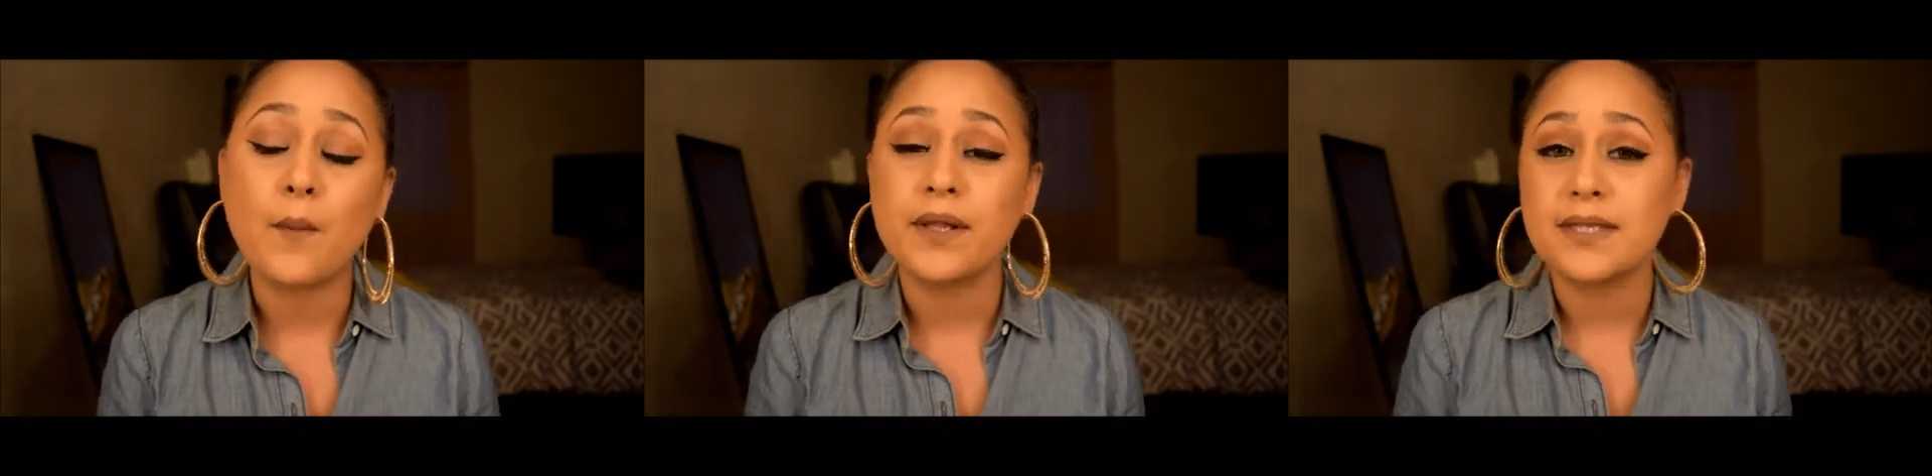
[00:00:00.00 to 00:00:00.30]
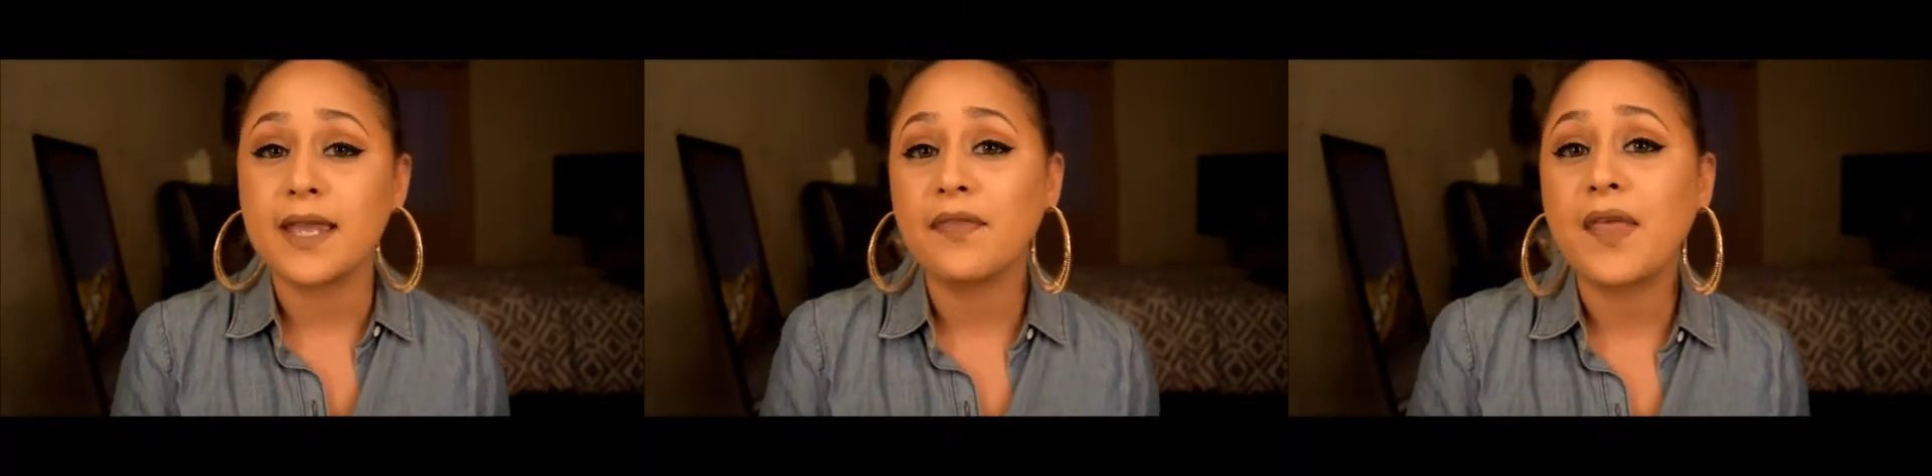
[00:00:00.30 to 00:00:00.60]
Once
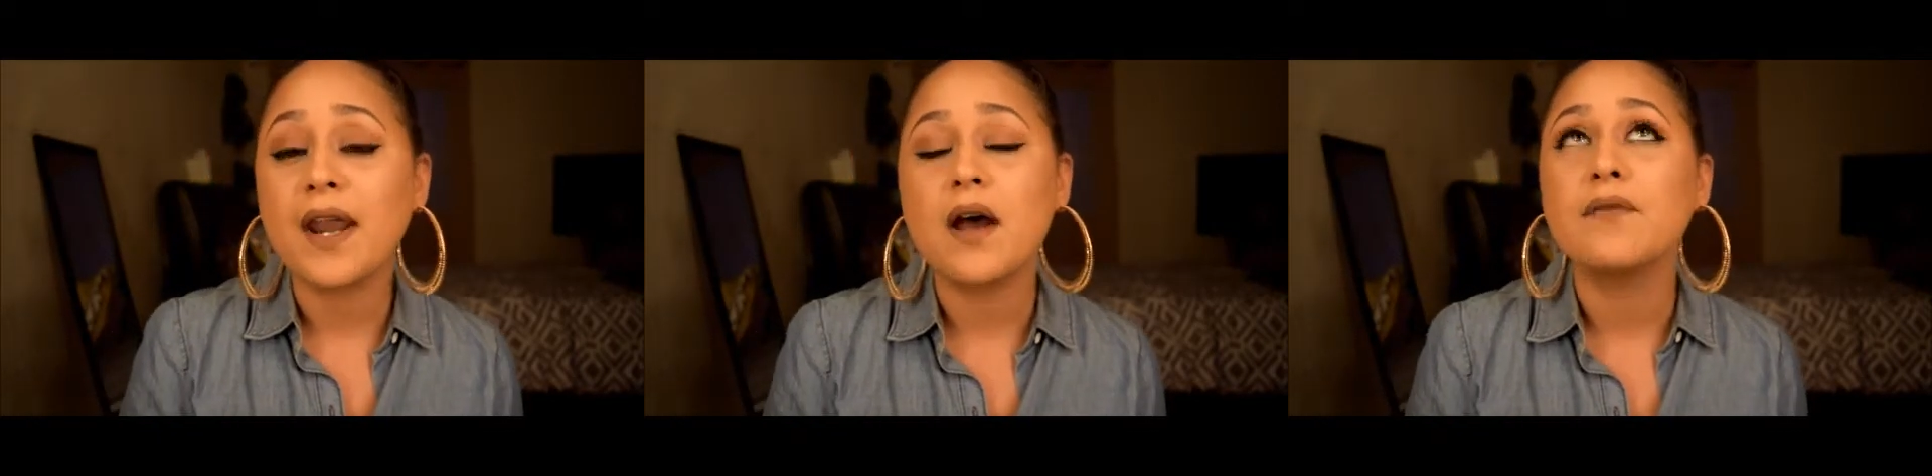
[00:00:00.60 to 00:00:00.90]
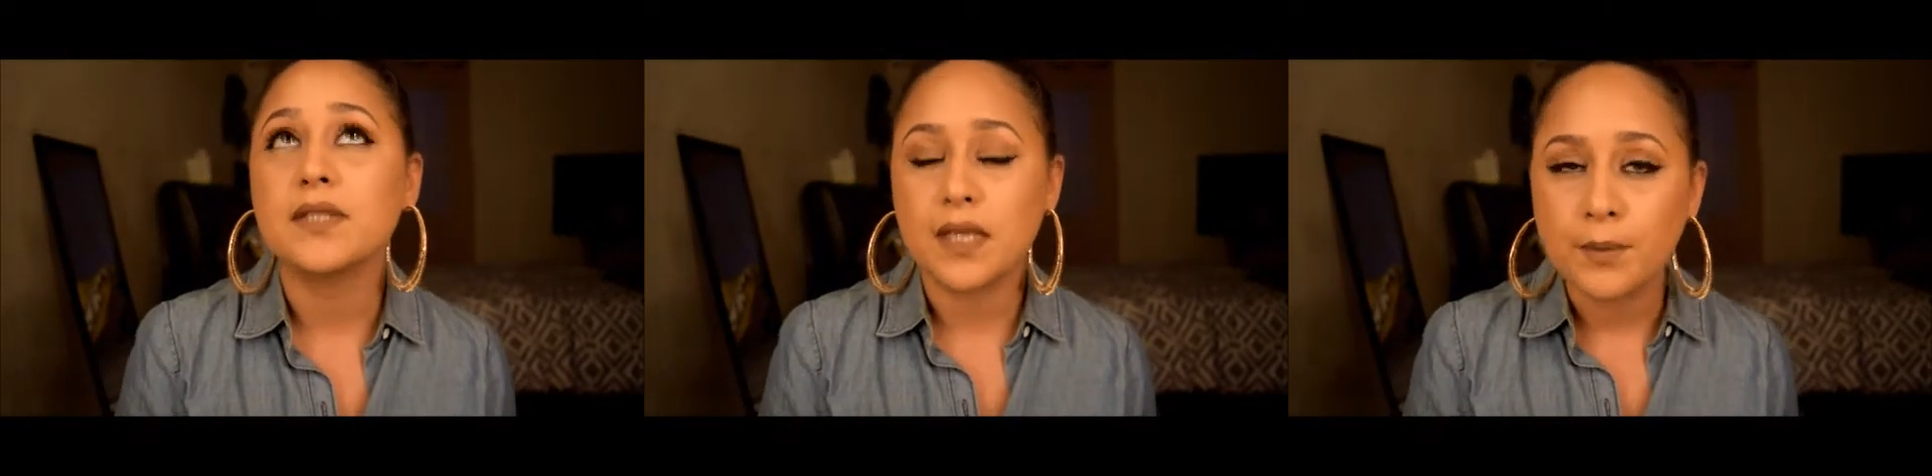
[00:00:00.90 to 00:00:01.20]
I get that,
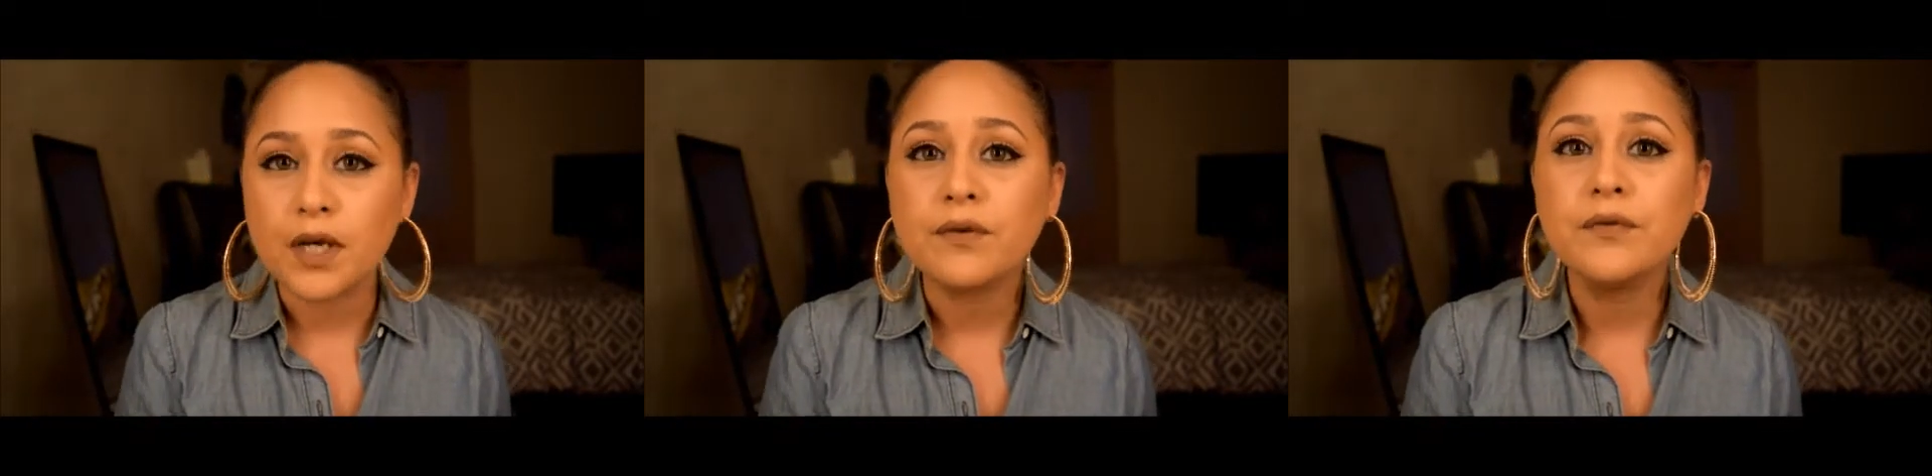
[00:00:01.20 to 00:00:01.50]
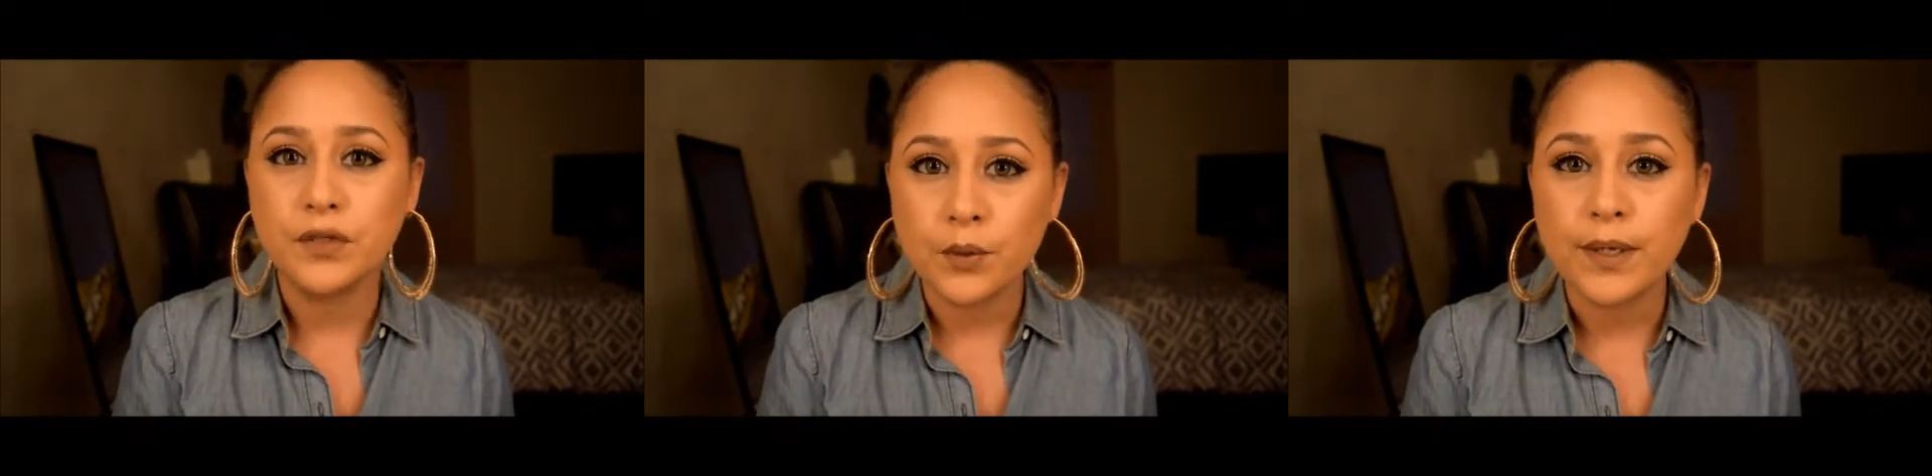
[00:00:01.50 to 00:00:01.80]
obviously, I'm going to
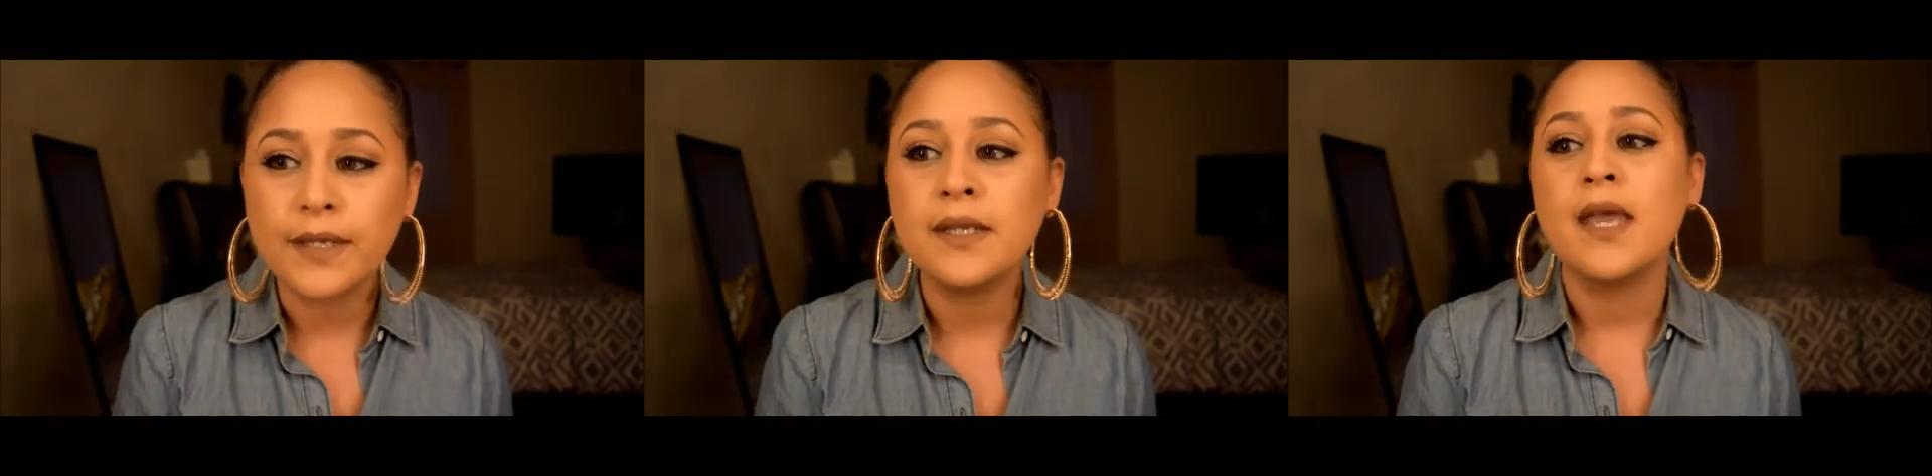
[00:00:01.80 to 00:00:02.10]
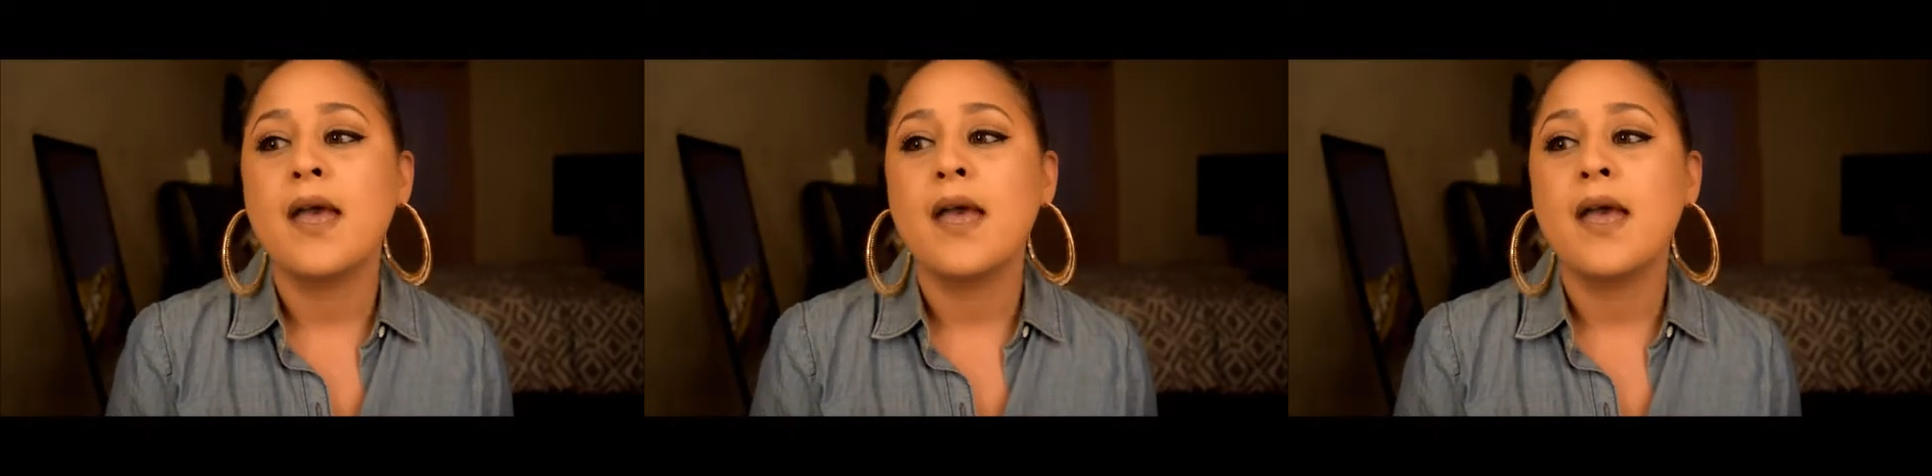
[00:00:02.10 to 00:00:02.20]
review it.